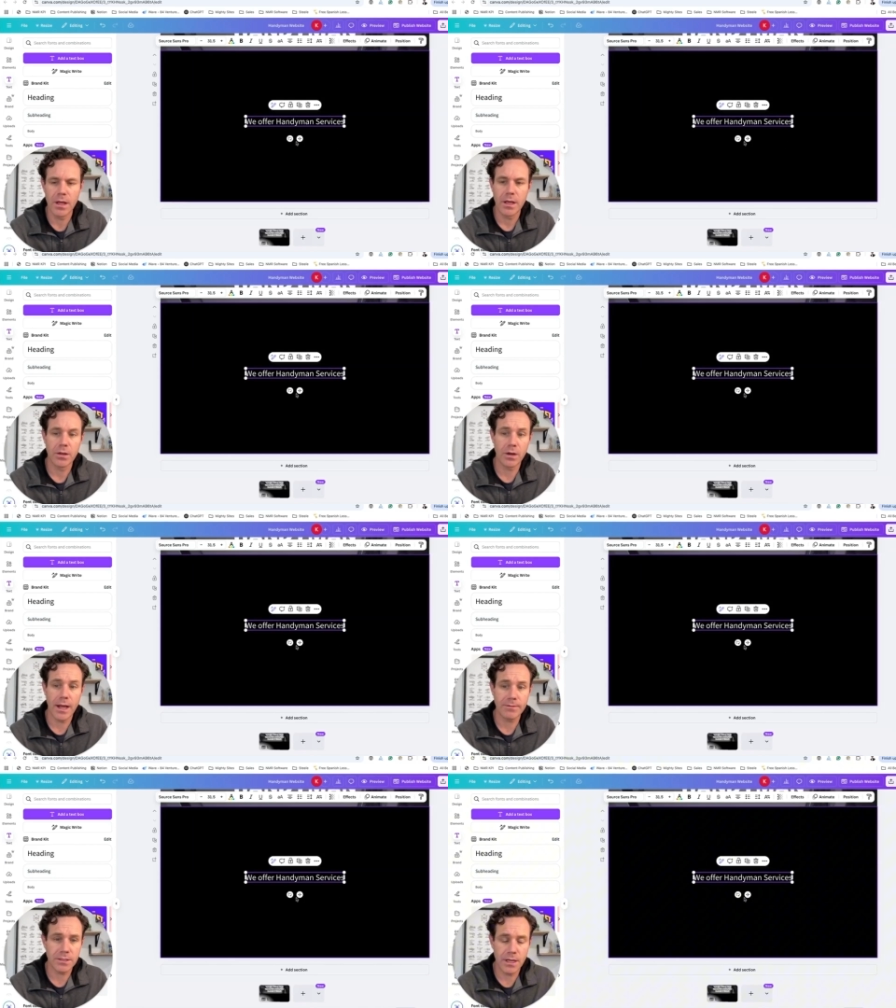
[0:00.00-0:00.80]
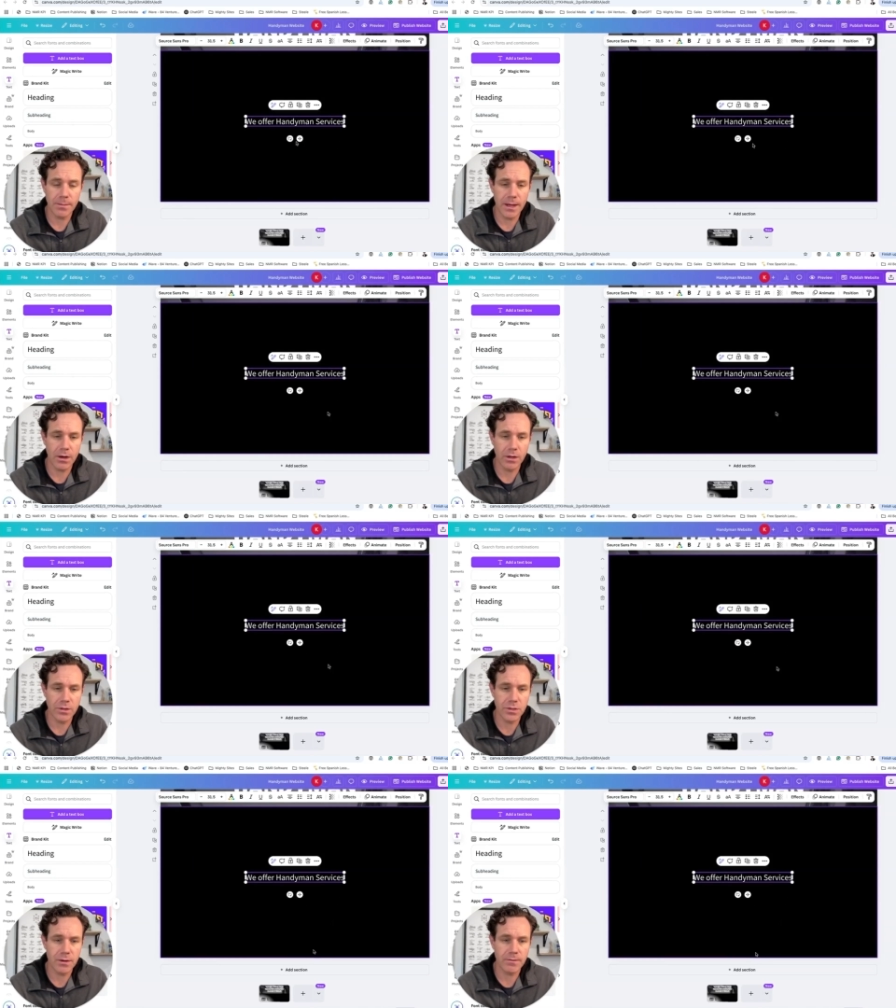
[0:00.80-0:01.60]
You're going to have to type out all your
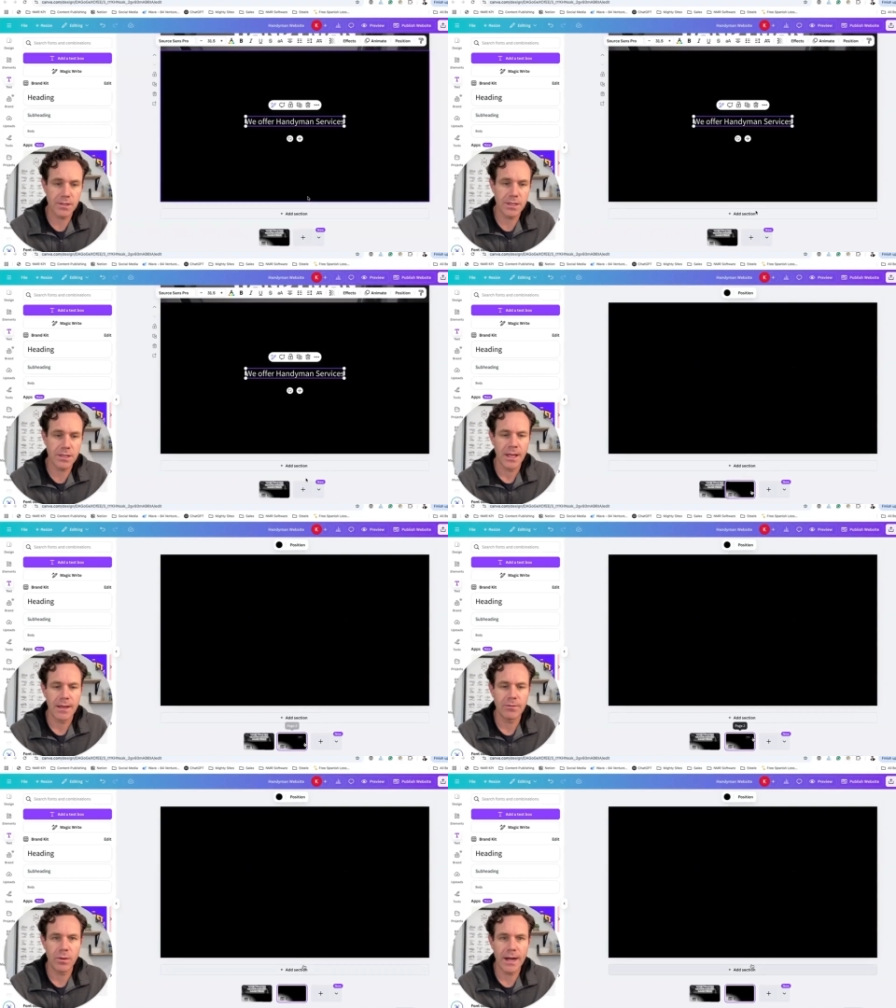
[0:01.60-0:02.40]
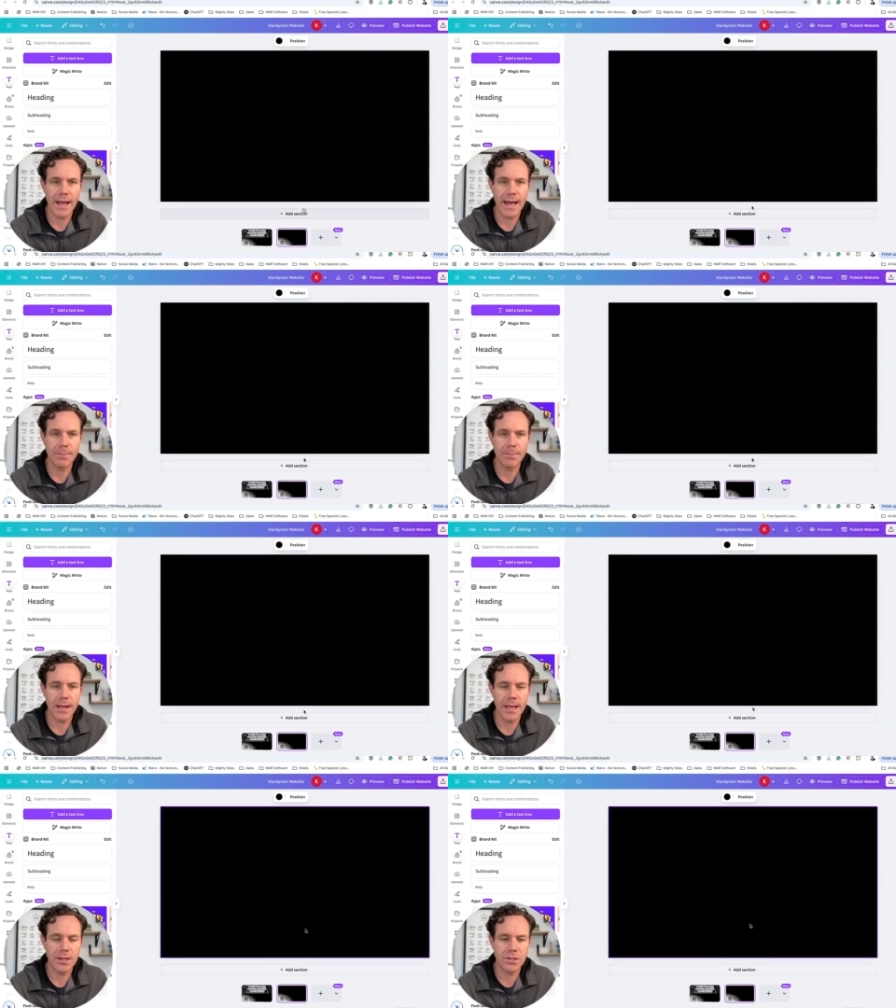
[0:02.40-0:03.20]
services. If you want to add a
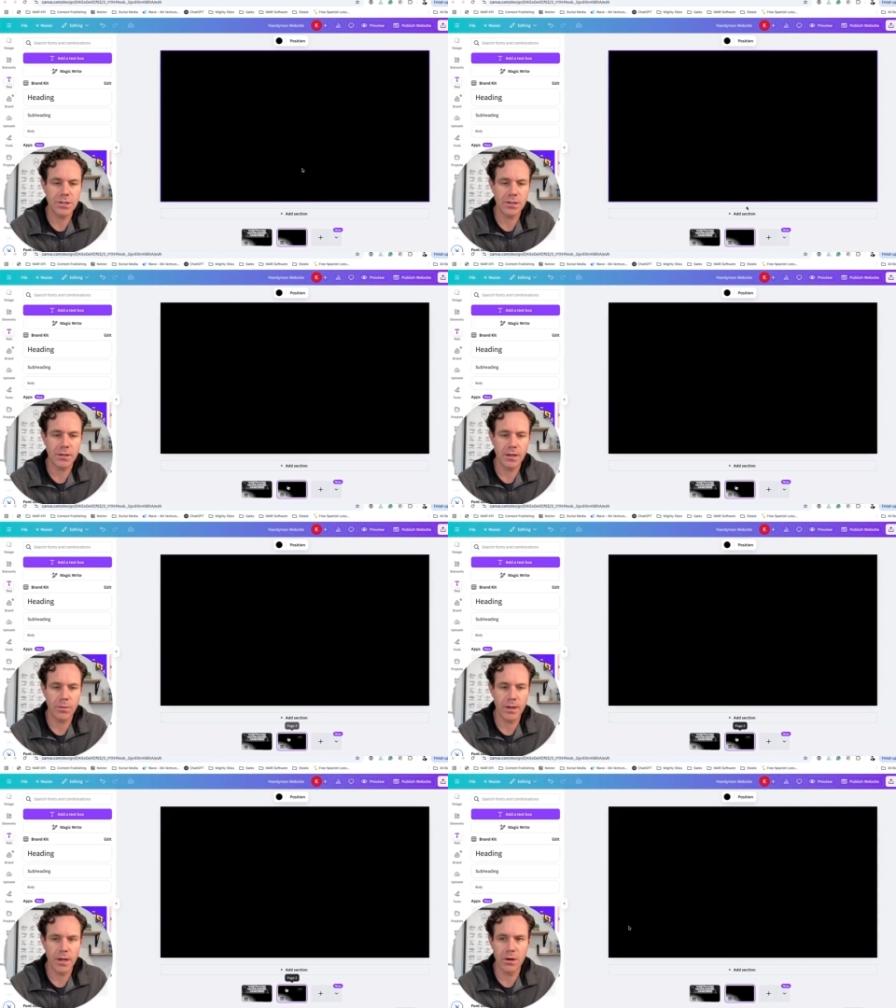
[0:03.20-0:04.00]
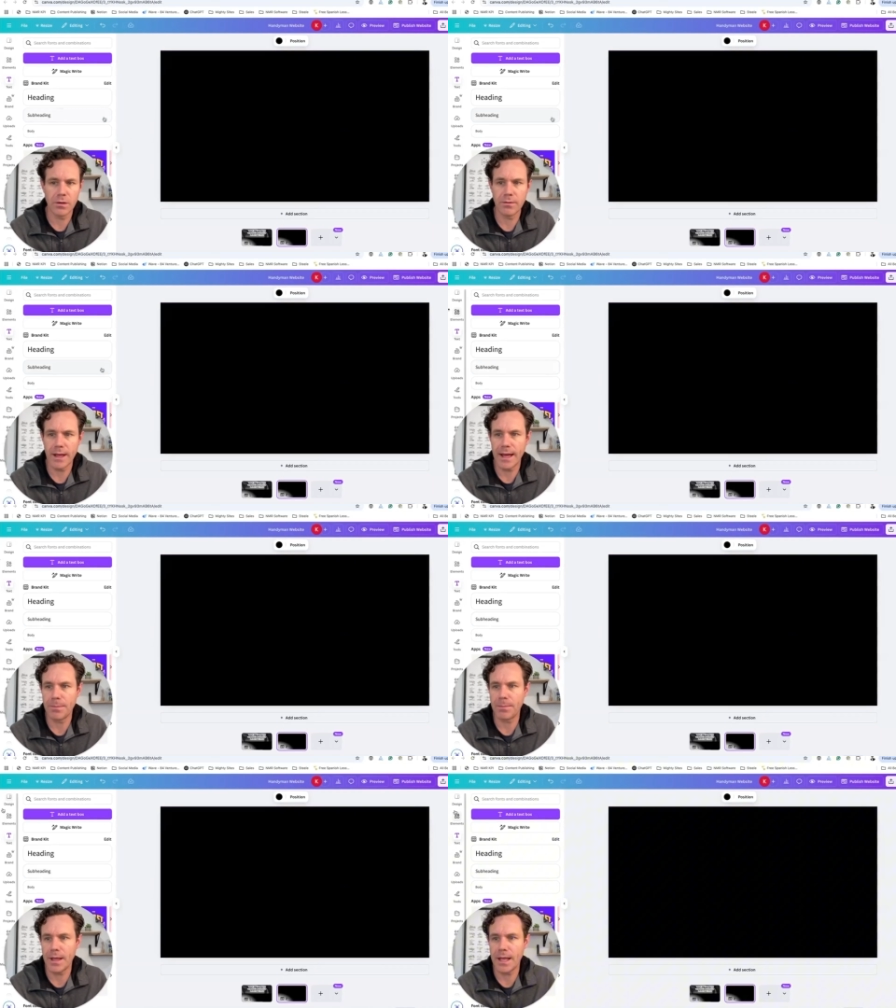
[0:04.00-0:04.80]
page, here we go. You've got a
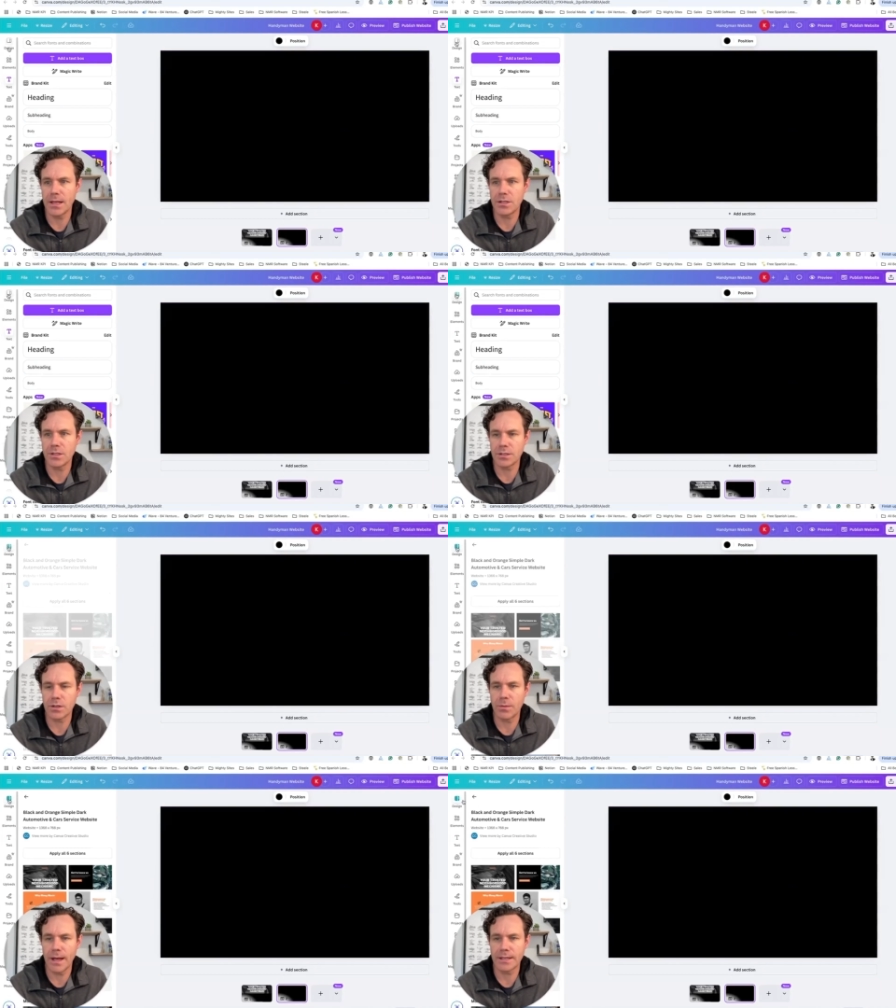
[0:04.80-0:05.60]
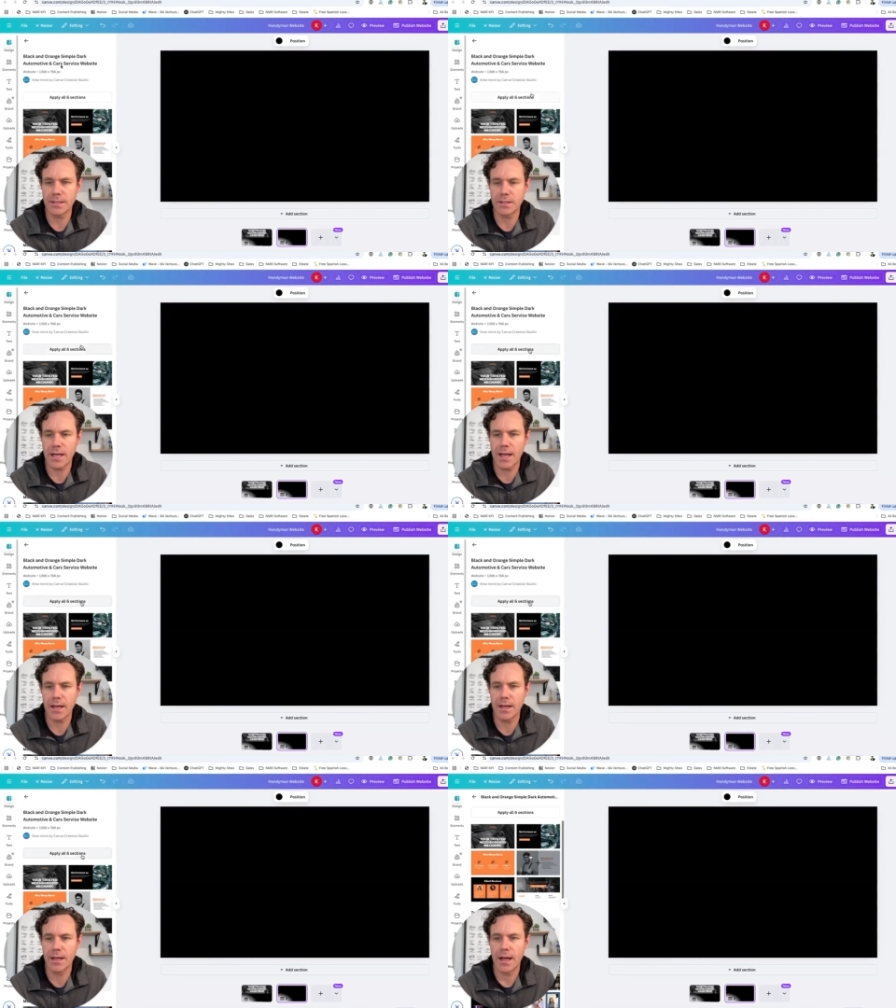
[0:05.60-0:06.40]
page. Let's go back to
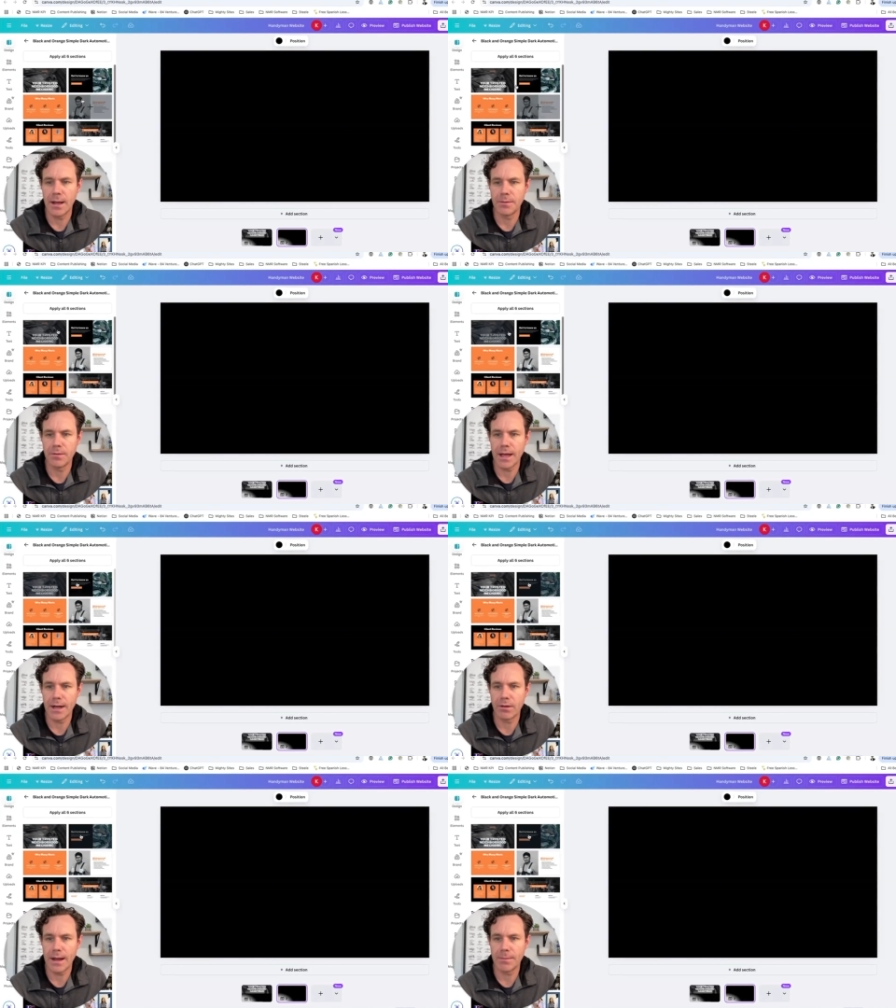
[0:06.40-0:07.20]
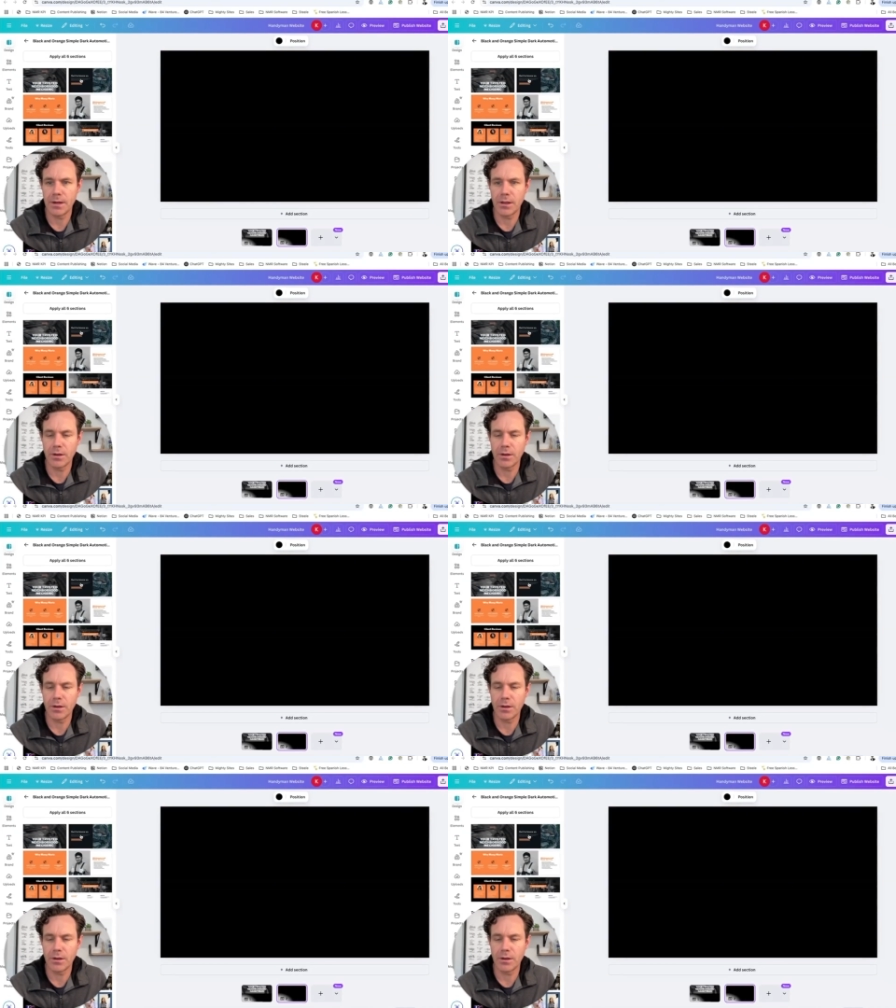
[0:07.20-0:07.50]
design. You've got to grab another